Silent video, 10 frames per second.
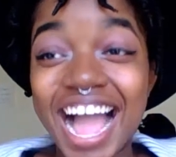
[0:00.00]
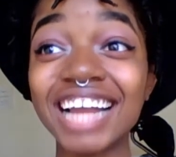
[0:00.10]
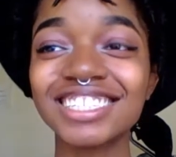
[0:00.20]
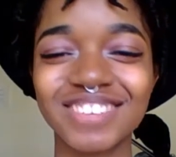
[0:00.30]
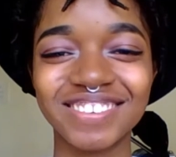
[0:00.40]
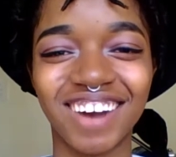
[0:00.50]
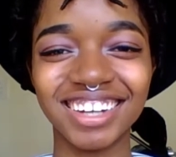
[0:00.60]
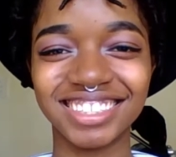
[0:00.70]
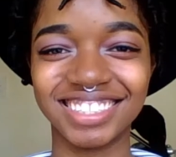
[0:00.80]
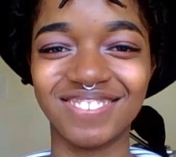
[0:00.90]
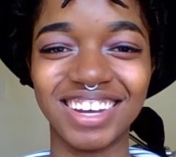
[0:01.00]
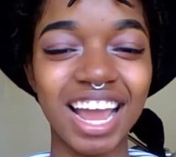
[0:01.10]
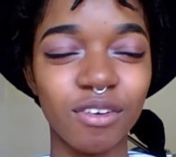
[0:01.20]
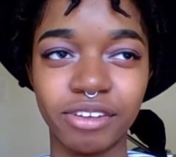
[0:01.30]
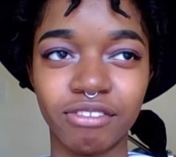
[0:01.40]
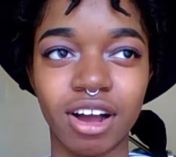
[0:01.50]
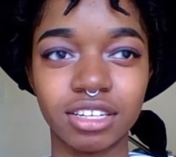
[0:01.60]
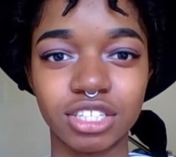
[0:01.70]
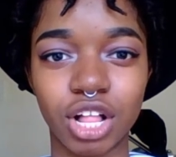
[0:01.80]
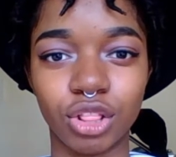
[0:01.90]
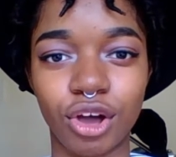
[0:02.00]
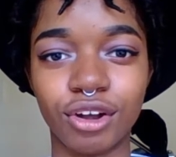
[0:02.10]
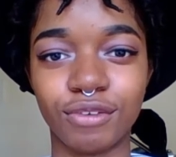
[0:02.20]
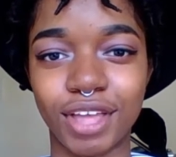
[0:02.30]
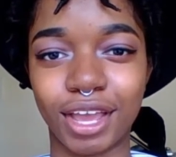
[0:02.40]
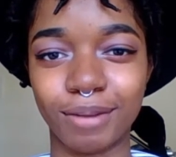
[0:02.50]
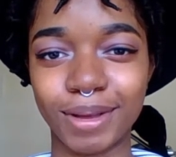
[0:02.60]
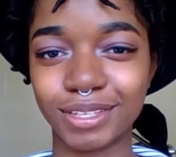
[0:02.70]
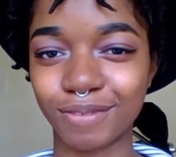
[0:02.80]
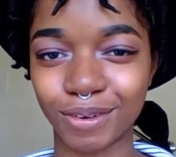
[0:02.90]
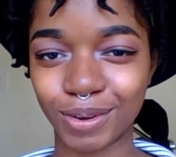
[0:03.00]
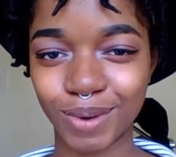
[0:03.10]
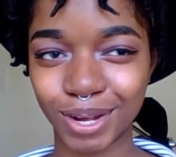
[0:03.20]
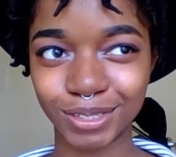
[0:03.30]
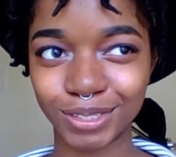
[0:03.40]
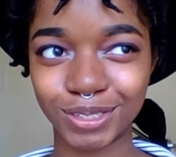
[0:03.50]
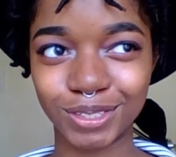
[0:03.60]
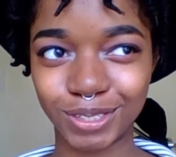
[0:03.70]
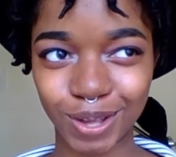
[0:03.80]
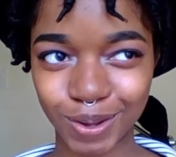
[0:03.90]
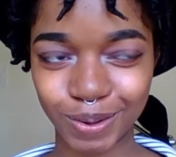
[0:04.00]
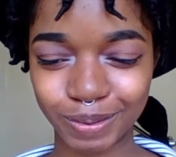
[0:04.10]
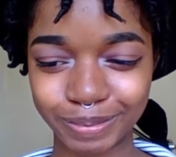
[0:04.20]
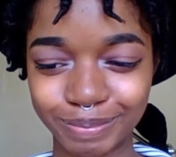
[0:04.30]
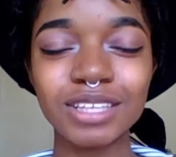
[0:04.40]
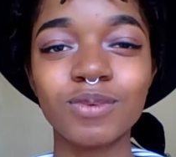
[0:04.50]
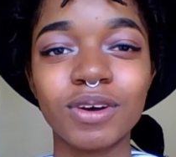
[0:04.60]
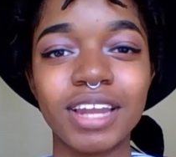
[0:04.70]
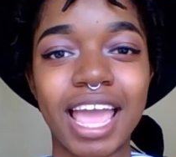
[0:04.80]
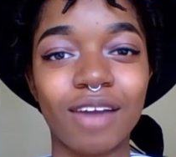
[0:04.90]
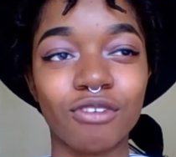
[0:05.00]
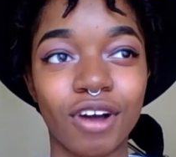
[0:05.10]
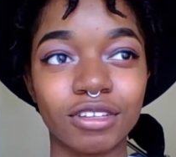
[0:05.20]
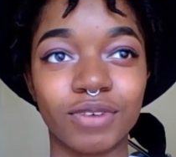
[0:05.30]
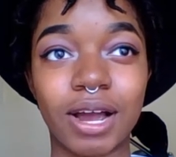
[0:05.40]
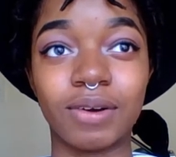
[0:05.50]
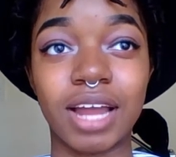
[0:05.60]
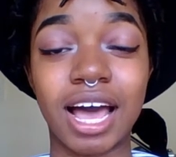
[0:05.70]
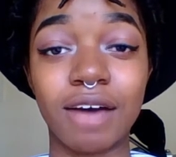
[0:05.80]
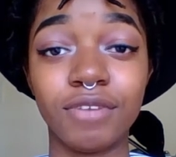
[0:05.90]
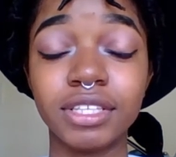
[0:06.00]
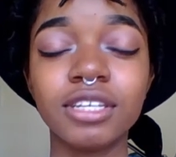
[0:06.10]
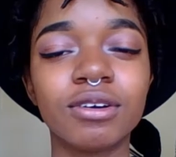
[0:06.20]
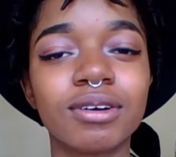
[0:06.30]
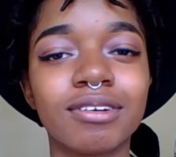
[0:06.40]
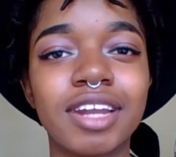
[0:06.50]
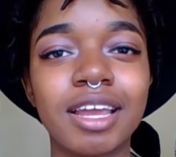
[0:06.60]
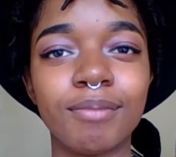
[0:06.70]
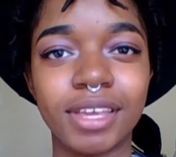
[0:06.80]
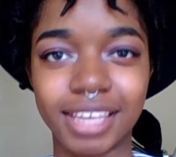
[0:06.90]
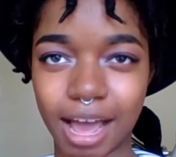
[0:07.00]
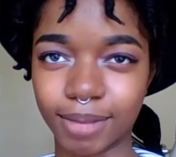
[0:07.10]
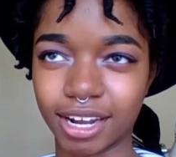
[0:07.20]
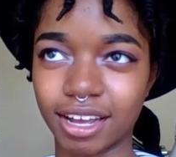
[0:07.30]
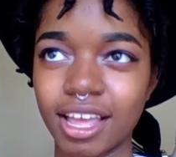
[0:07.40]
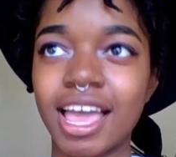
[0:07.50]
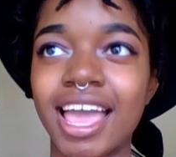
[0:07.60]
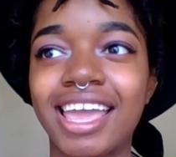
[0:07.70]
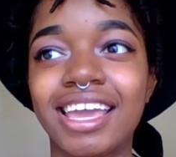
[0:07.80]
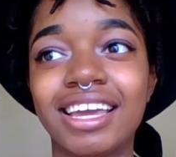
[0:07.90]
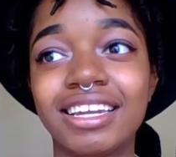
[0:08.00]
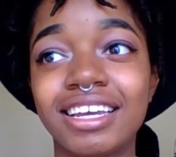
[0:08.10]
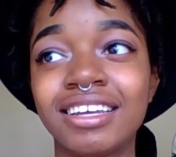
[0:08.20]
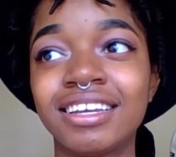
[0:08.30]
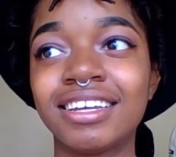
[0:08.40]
I just rewatched this one. I rewatched a lot of the animes I've already watched, so this one revolves around a 15-year-old girl named Yamada, and